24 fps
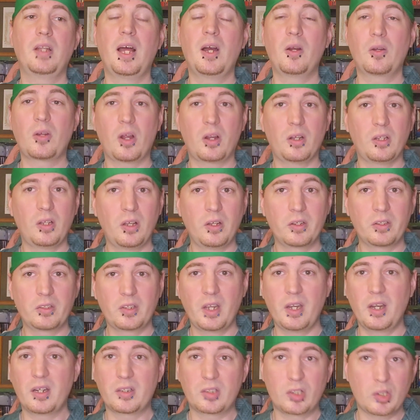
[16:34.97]
Lau Kar-Leung's
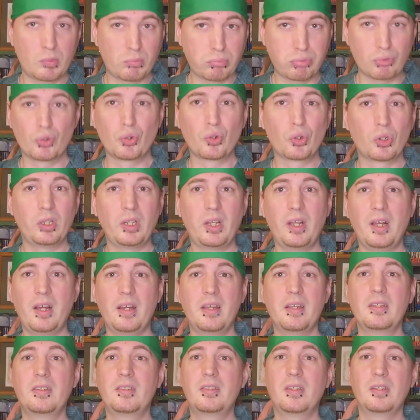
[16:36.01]
character
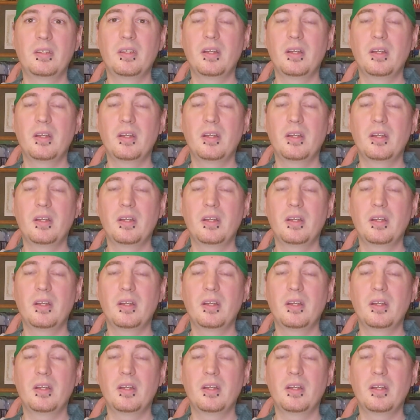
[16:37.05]
brutalized